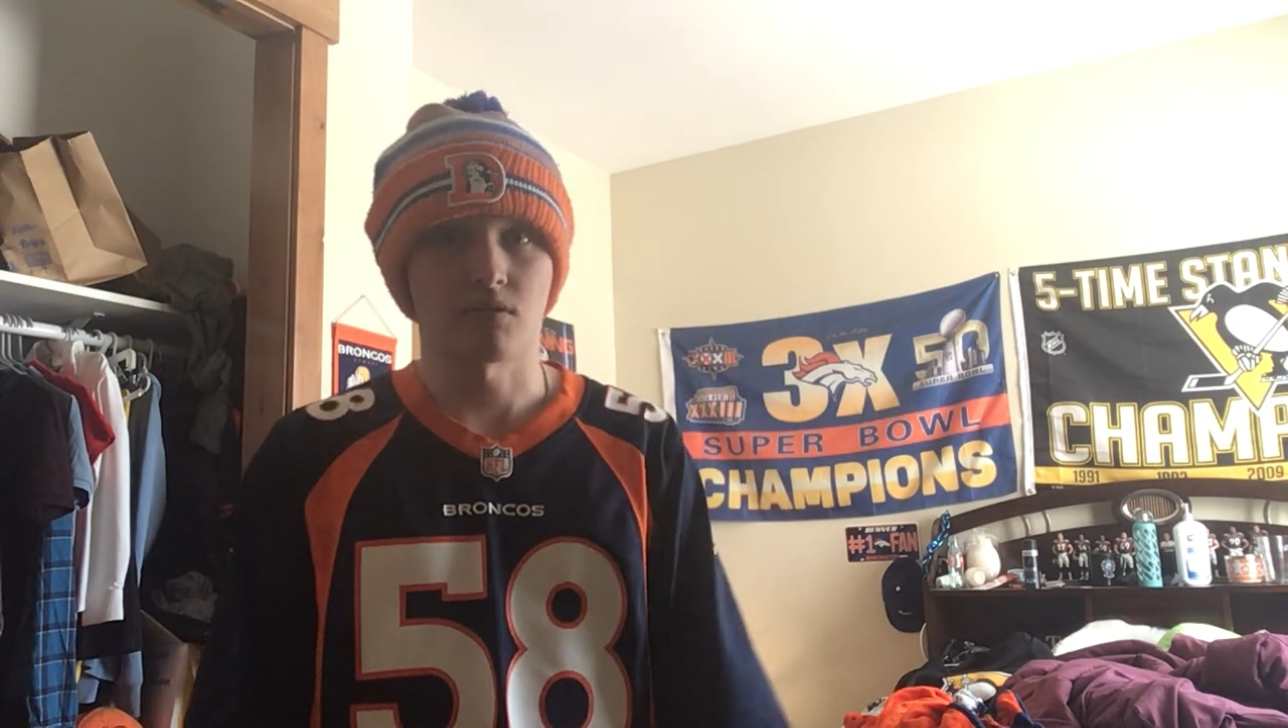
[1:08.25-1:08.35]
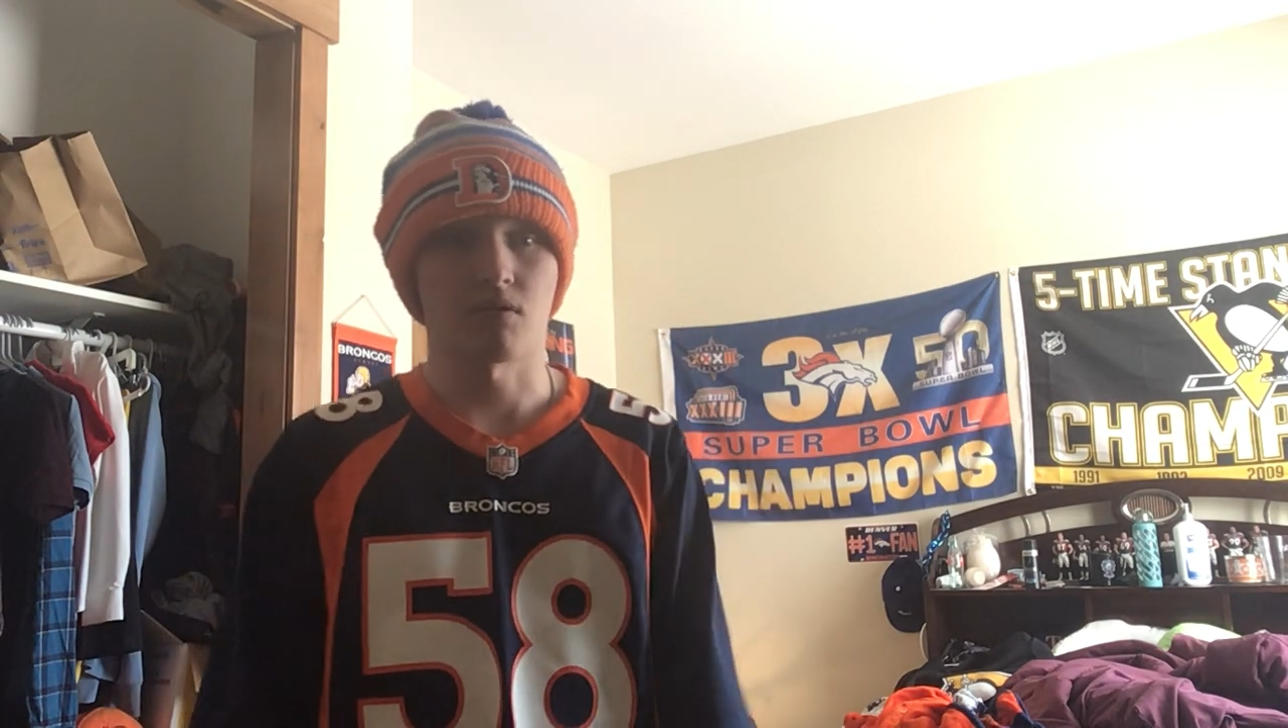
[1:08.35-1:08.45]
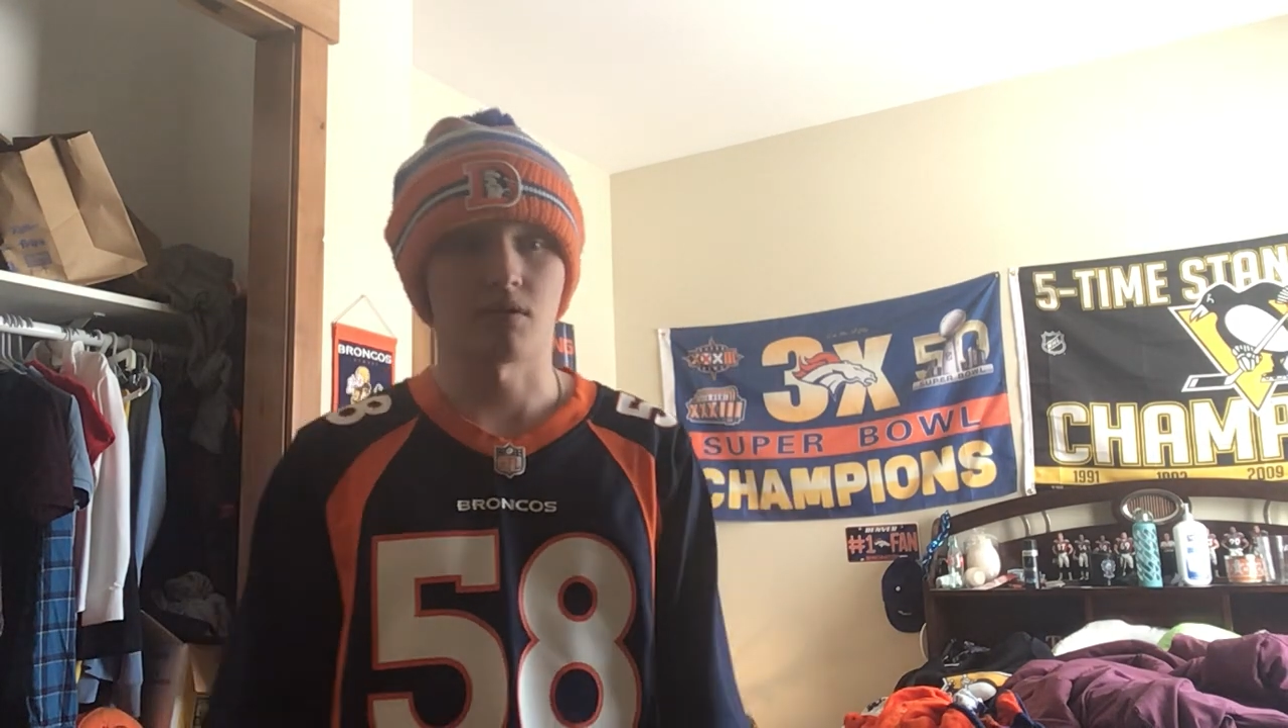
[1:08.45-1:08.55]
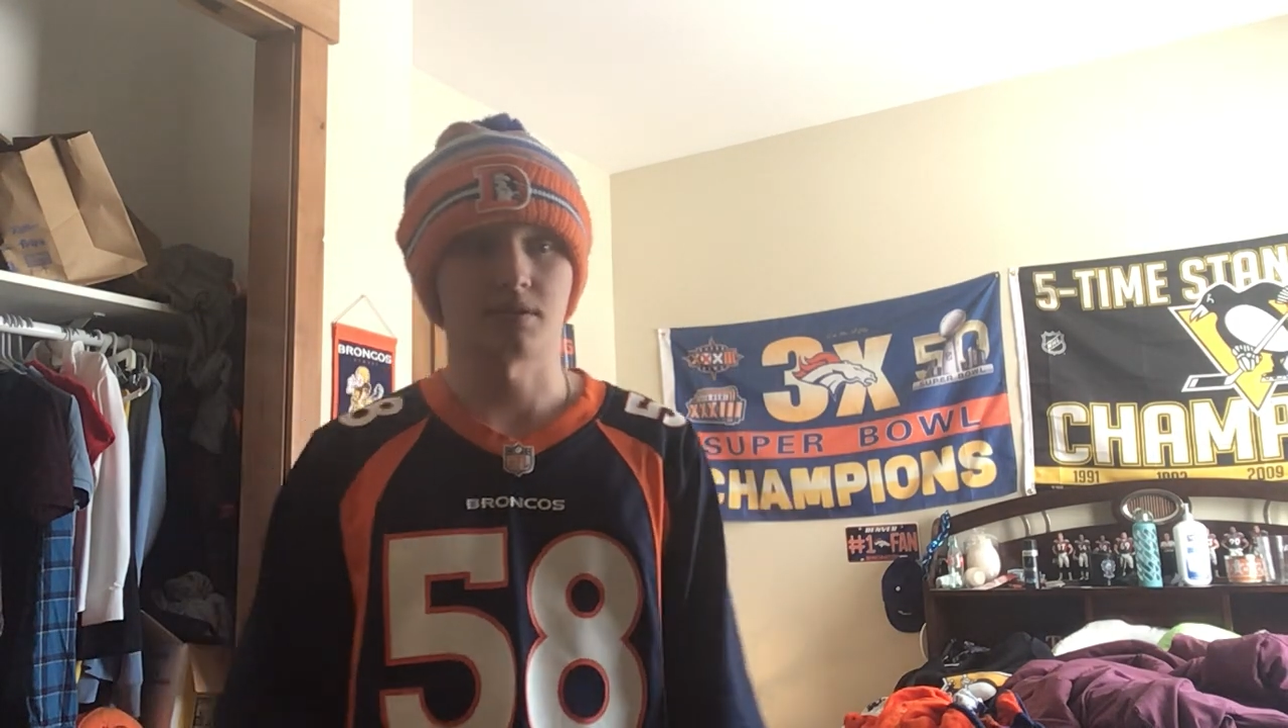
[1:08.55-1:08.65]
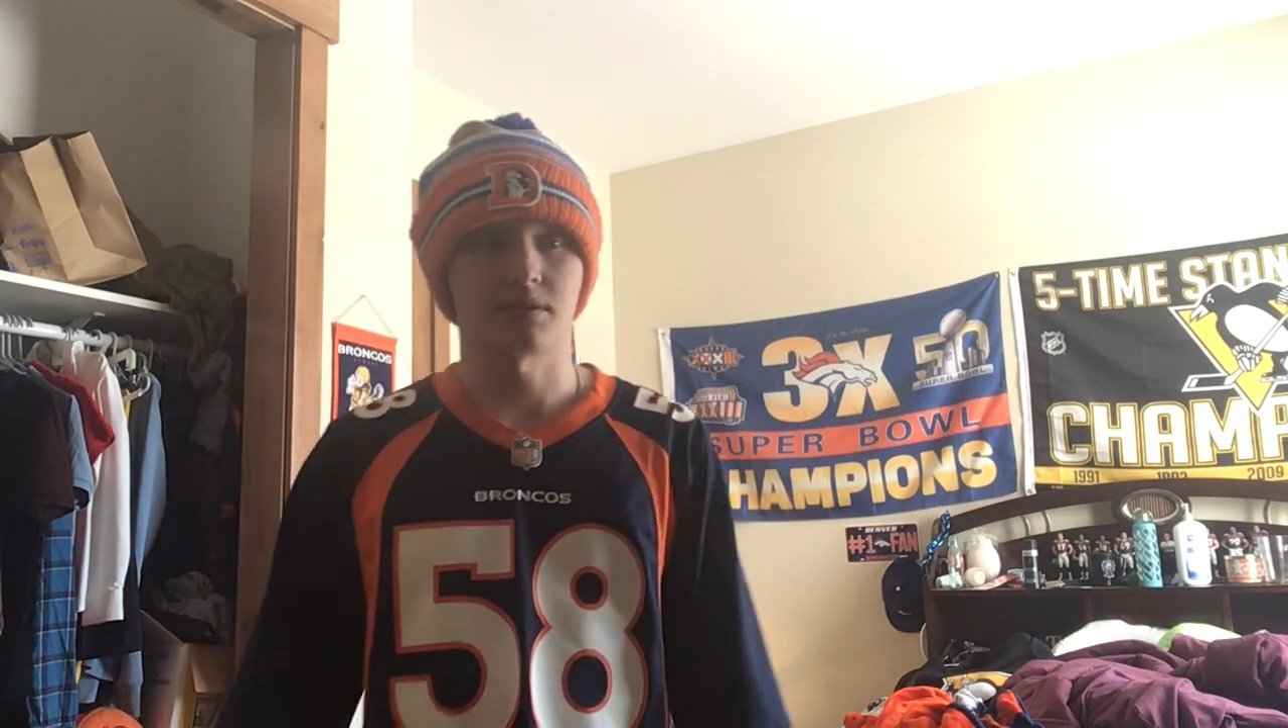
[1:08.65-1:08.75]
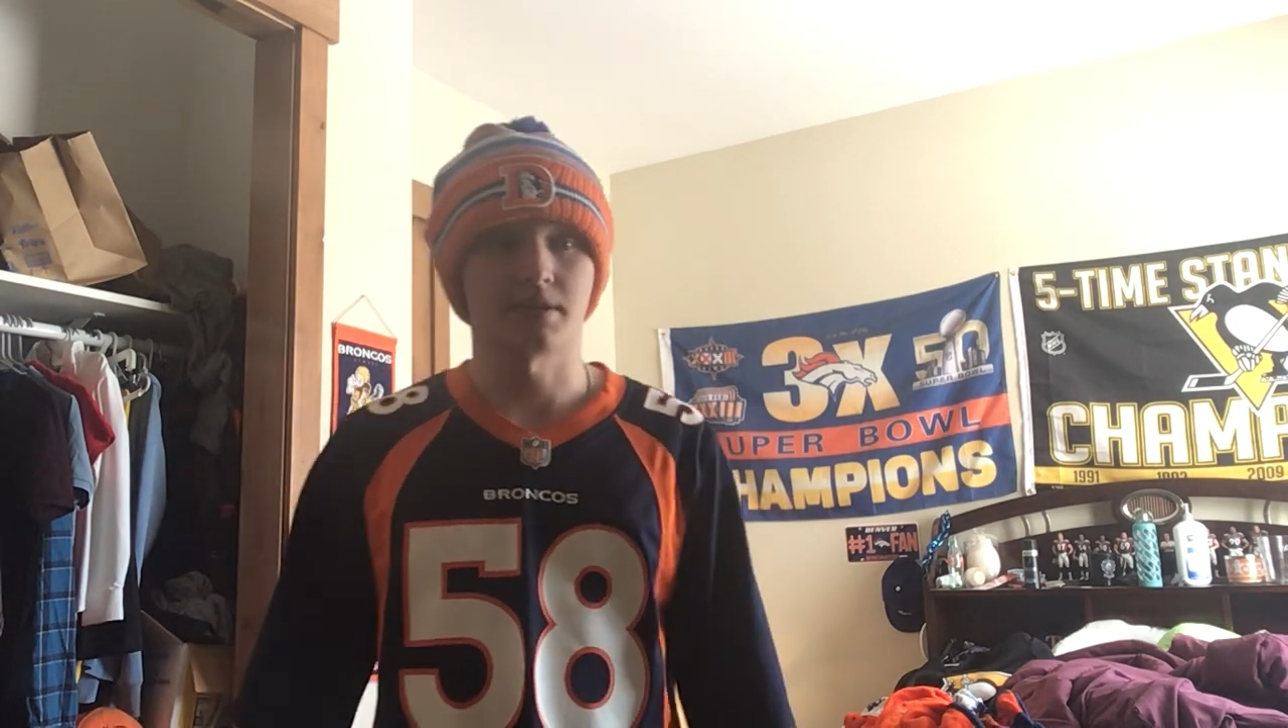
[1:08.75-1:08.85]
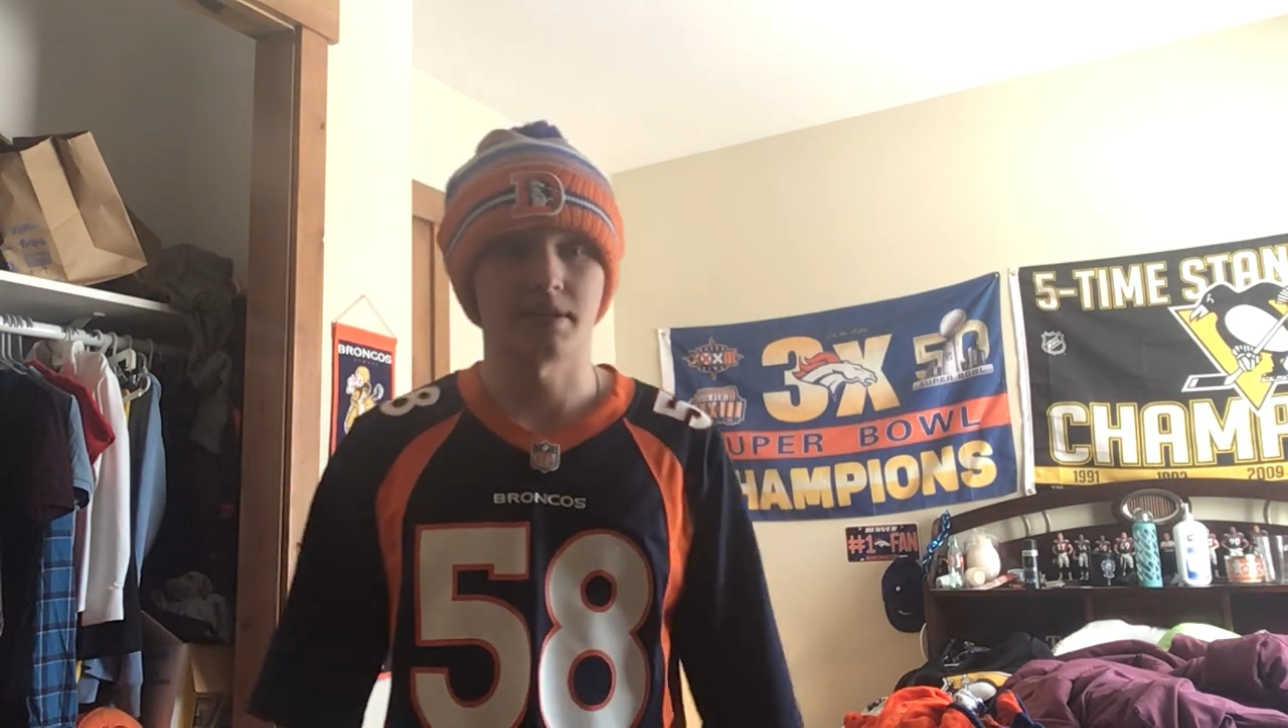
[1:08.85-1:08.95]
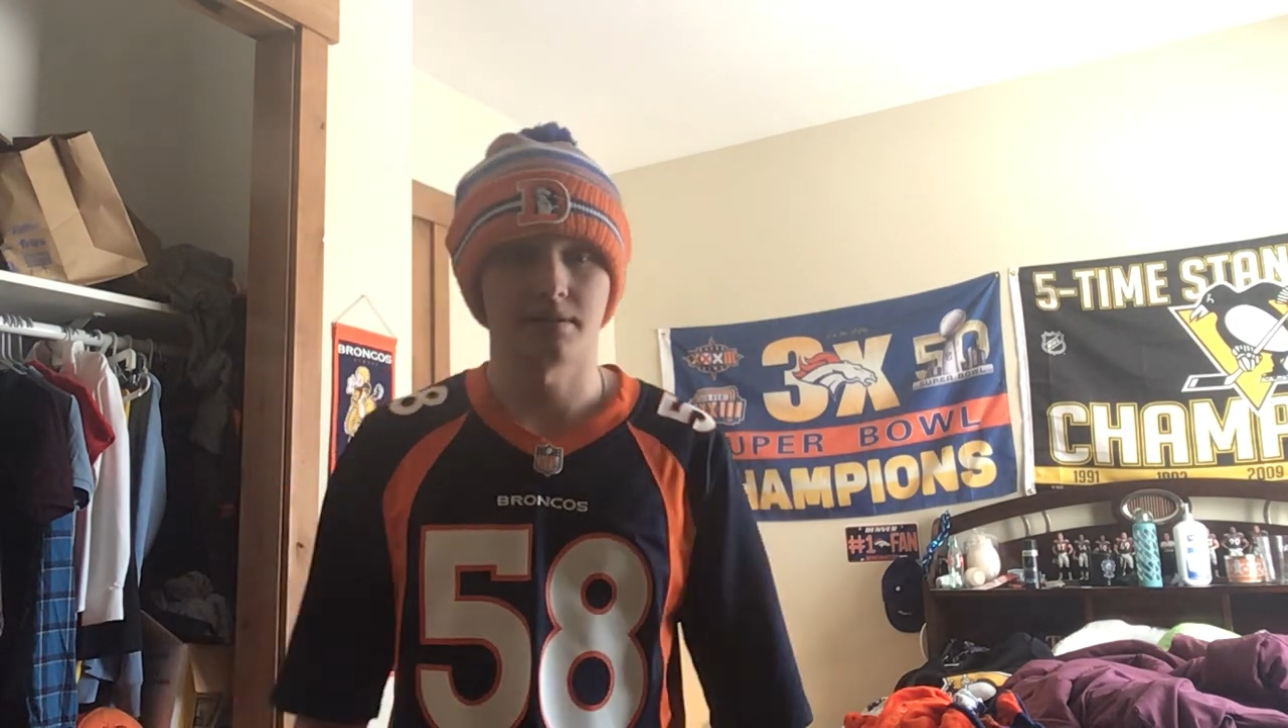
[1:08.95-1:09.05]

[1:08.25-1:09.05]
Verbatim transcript: Honestly,